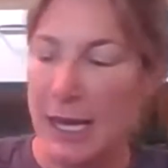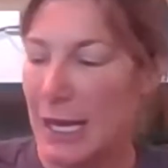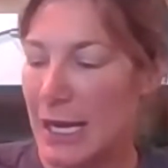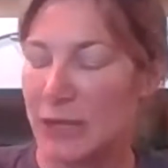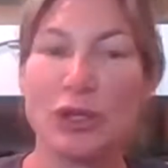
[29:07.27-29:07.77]

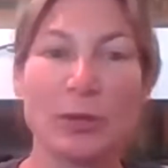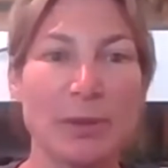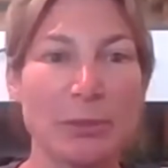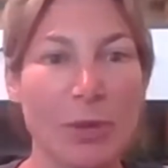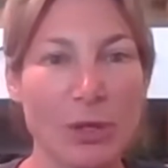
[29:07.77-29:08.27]
and you could
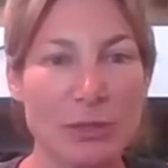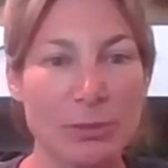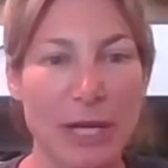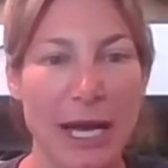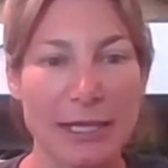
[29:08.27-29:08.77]
put
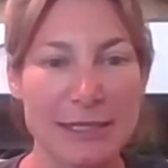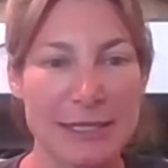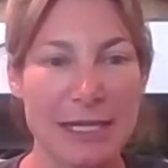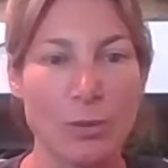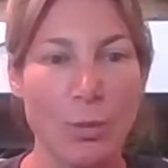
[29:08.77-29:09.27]
multiple cuttings
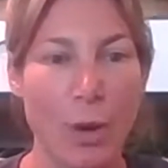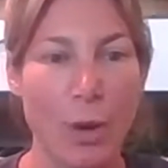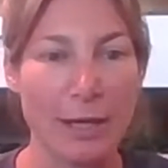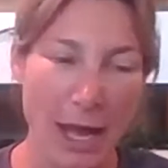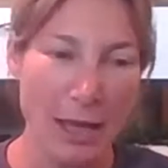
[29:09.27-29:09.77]
in
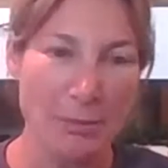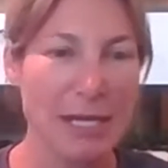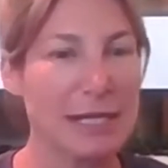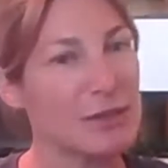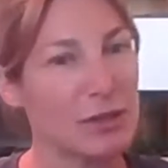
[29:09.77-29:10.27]
one pot
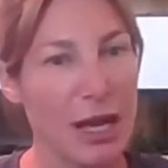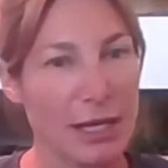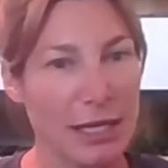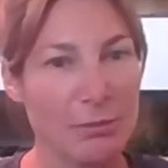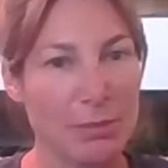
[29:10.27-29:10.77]
because they're
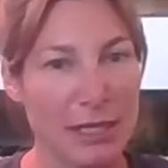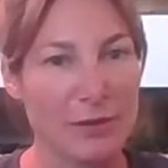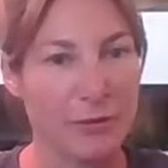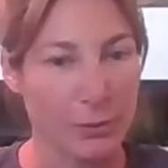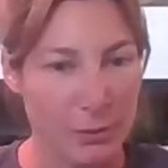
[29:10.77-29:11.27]
not
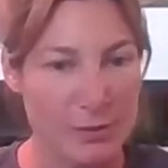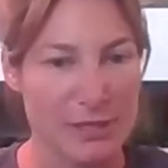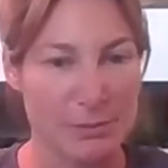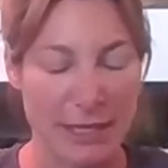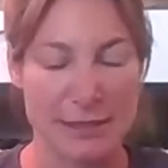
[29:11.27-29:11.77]
competing for
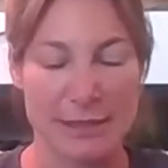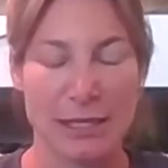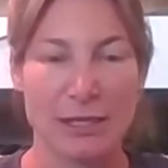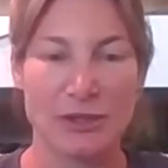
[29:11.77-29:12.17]
root space.